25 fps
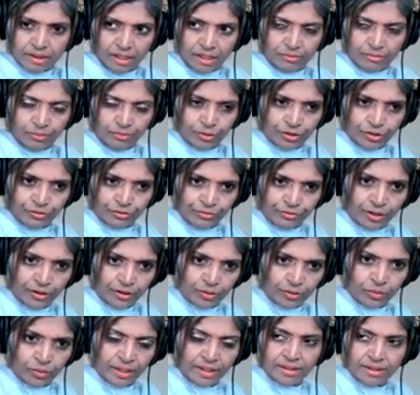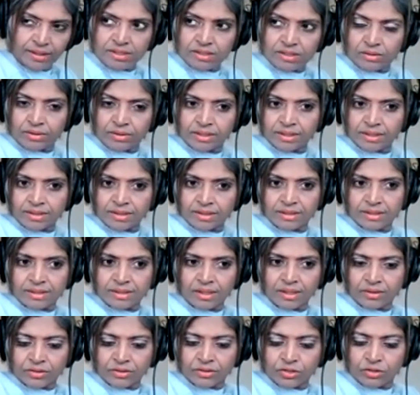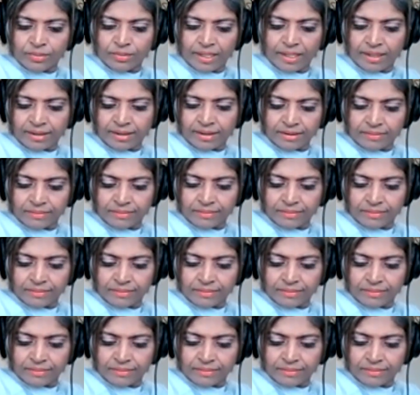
to put it far away so it doesn't sound too bad.